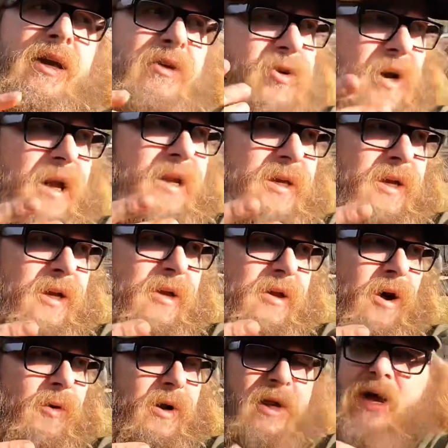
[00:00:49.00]
and trying to get it
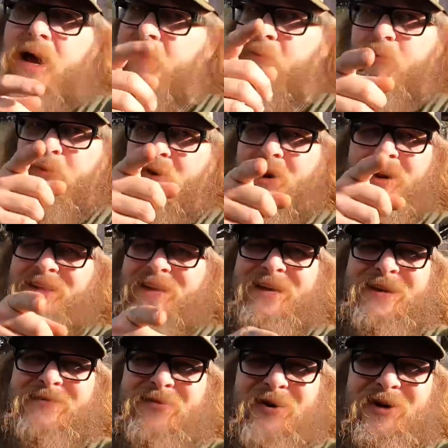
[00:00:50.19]
going, and I really
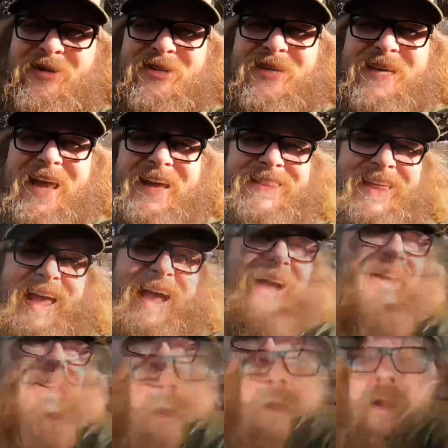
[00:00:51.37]
appreciate that.
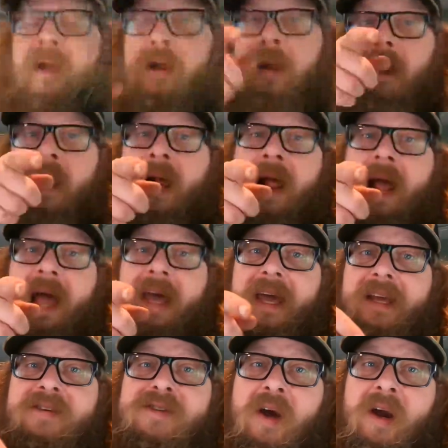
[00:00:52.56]

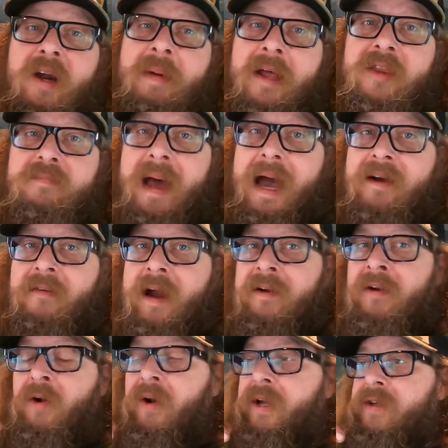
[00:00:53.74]
Hey, sorry about the background
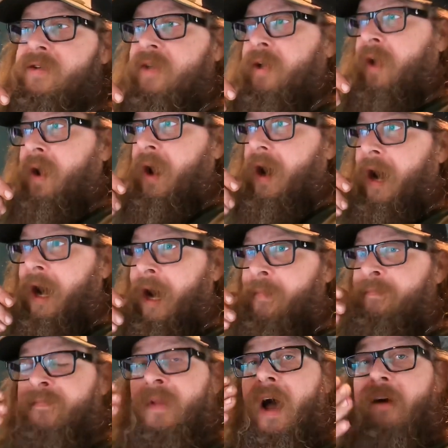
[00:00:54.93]
noise.
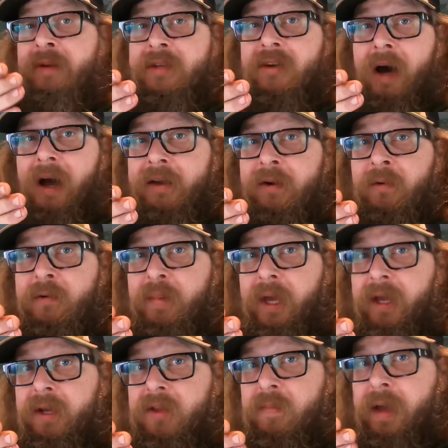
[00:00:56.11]
I've been talking with
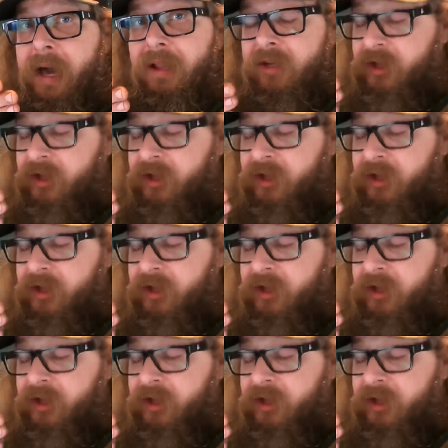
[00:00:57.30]
Ben at the pellet